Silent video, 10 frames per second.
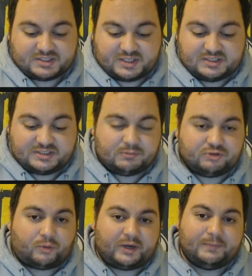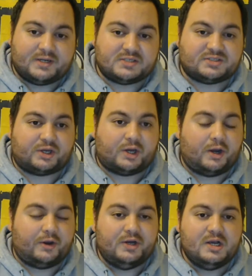There's still 20 minutes to
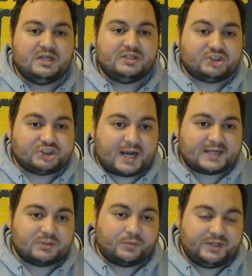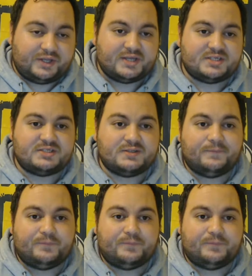go. The Sharks are in this.